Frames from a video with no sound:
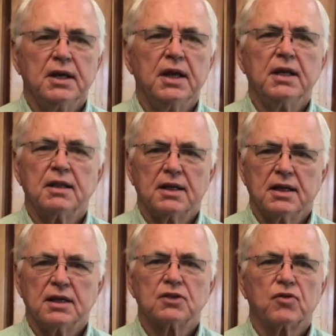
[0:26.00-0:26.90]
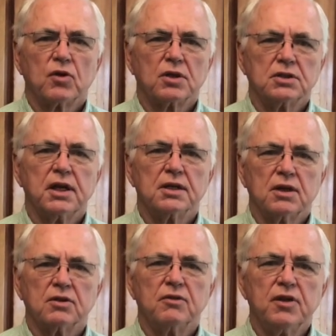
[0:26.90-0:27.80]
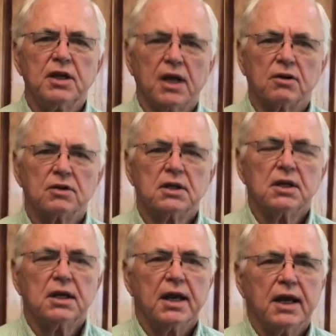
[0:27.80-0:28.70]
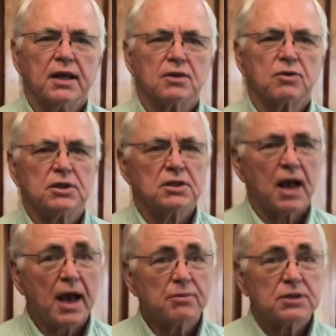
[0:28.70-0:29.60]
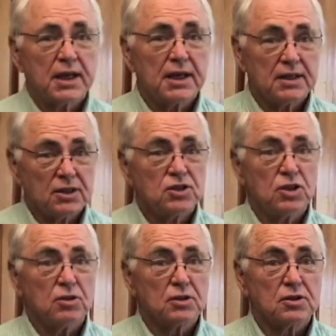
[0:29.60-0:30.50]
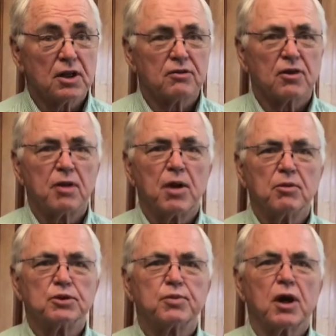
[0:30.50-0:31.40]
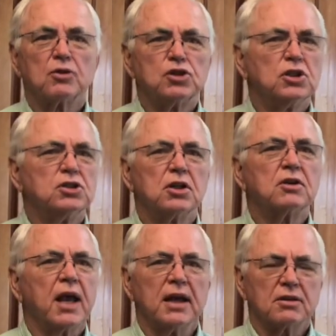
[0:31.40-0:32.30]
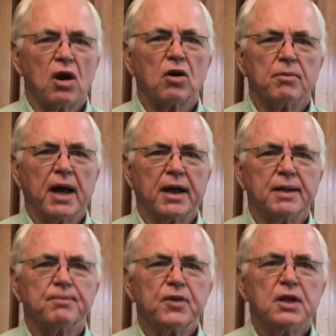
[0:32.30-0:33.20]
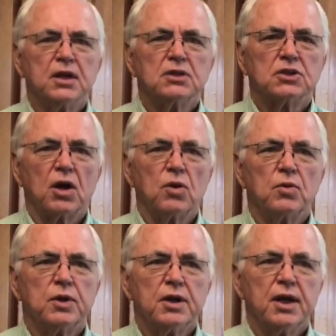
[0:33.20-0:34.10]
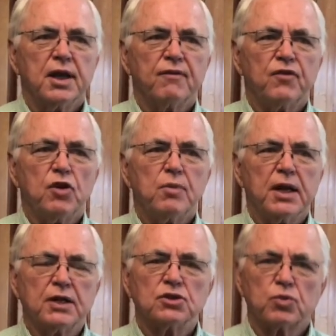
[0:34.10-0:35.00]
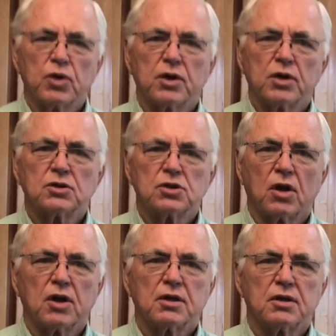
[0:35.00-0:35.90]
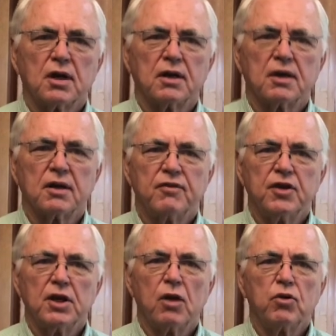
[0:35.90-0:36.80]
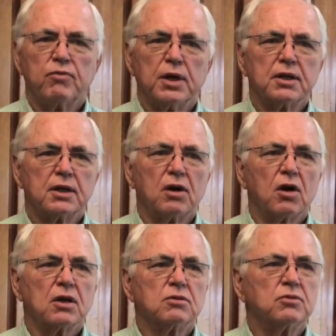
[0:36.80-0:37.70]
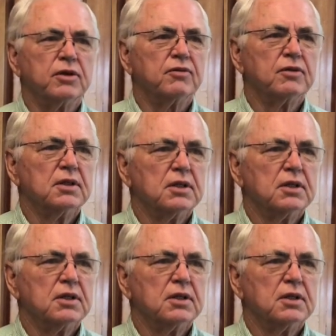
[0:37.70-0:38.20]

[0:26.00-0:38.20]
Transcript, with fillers: anything as far as getting on the video. And the reason I'm saying this to you instead of Grandma is because she still can't talk about it. So in a few minutes, we're going to start uh, a, video. We've been to the garden. We've